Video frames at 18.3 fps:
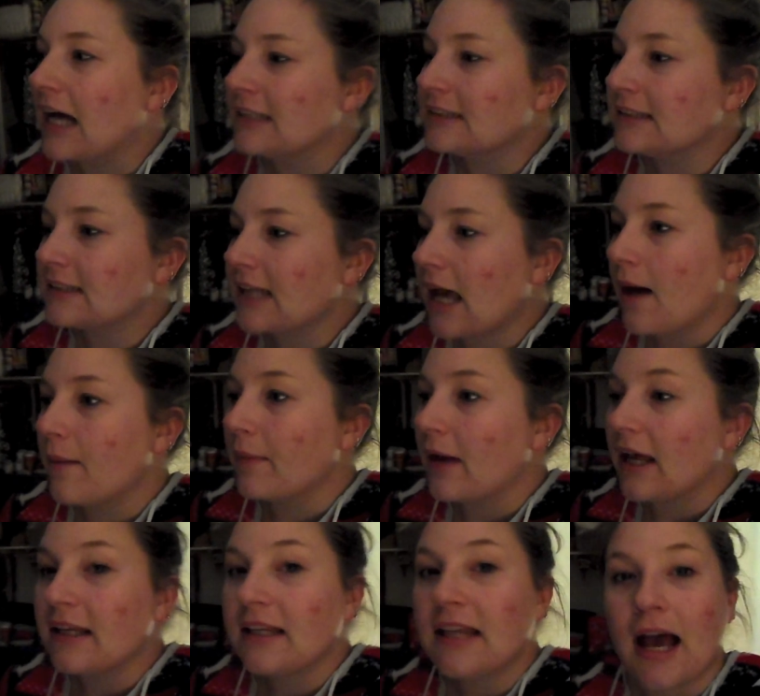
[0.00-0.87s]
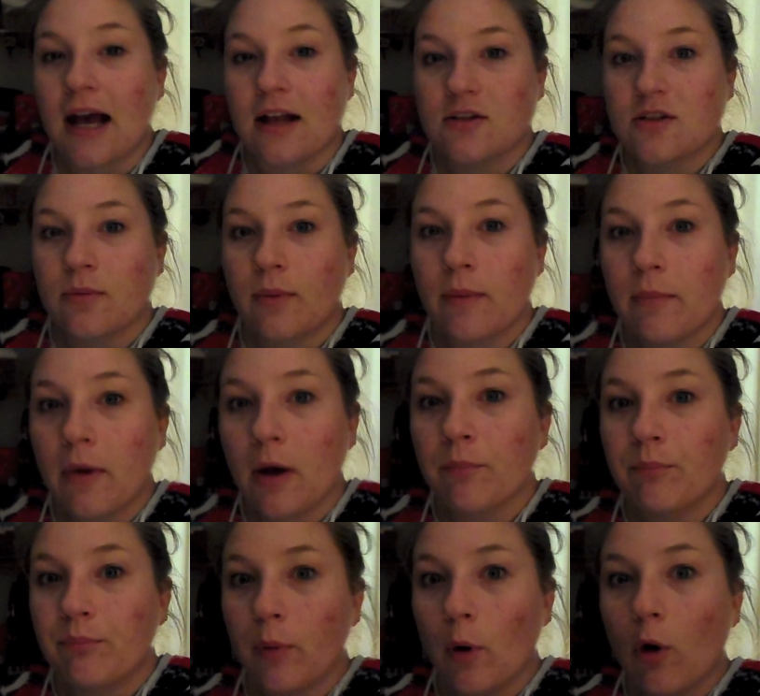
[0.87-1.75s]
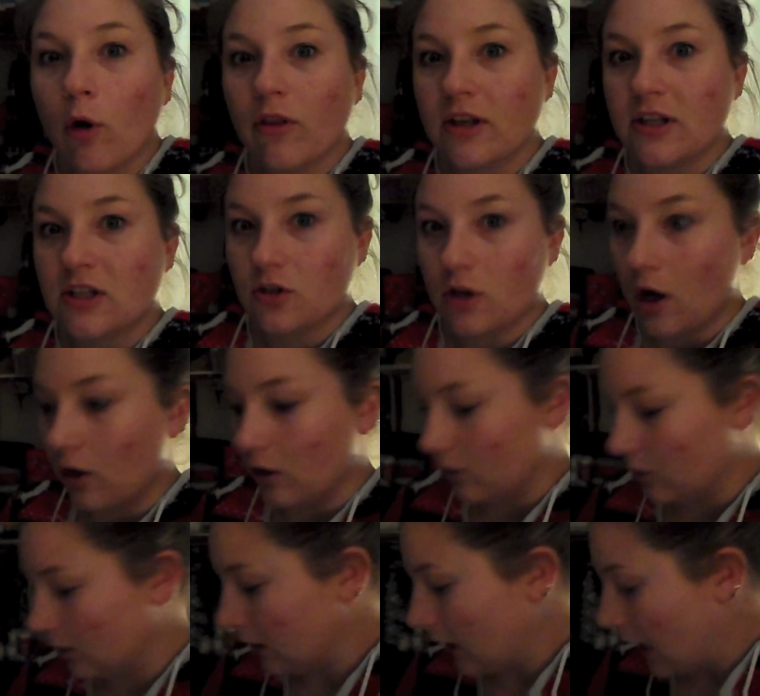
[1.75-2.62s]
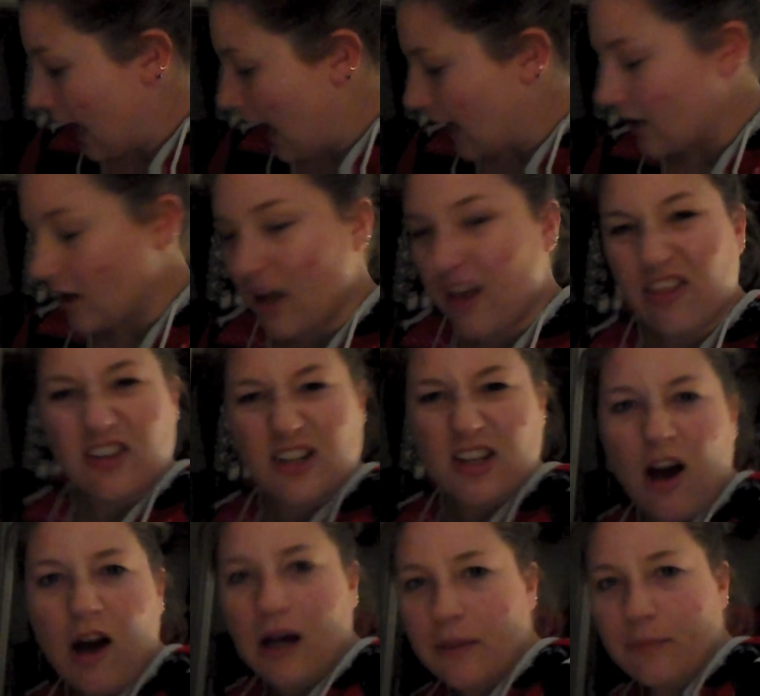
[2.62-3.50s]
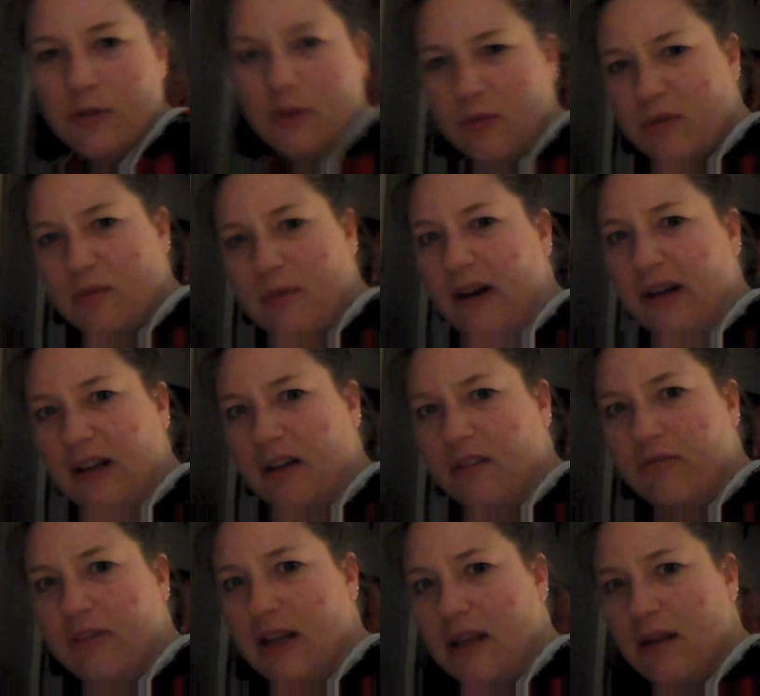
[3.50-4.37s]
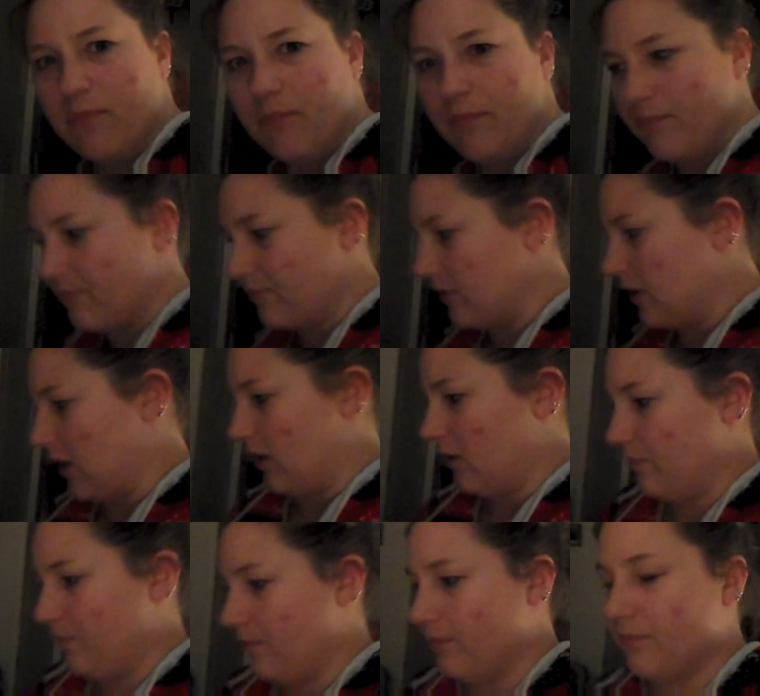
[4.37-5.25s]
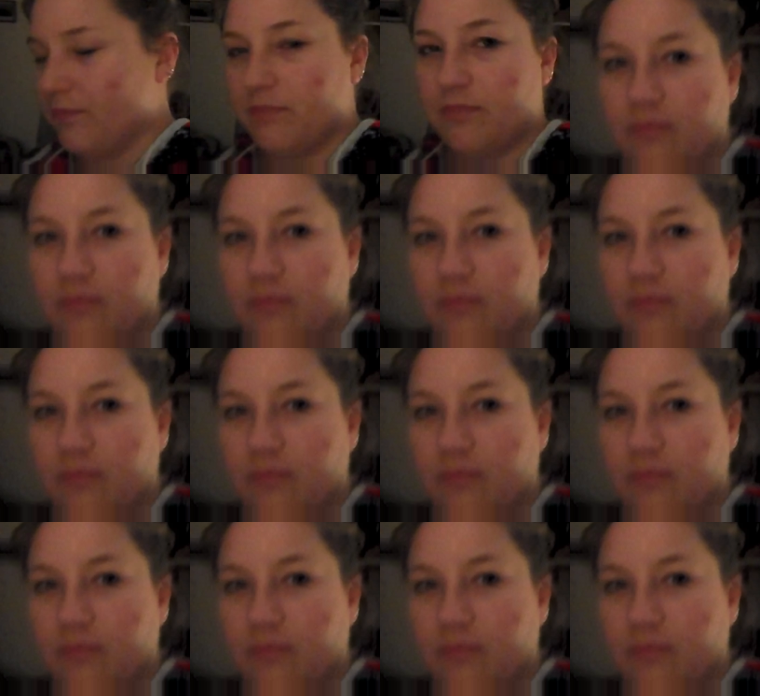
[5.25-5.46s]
And so my mum bought this doll, and at the time she was wearing like a really, you know,